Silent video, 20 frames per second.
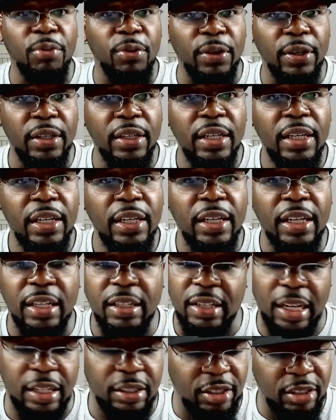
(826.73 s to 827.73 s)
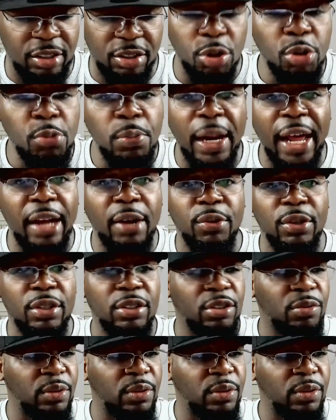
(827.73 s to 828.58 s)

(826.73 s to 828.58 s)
boy. It's like just two Black Widows.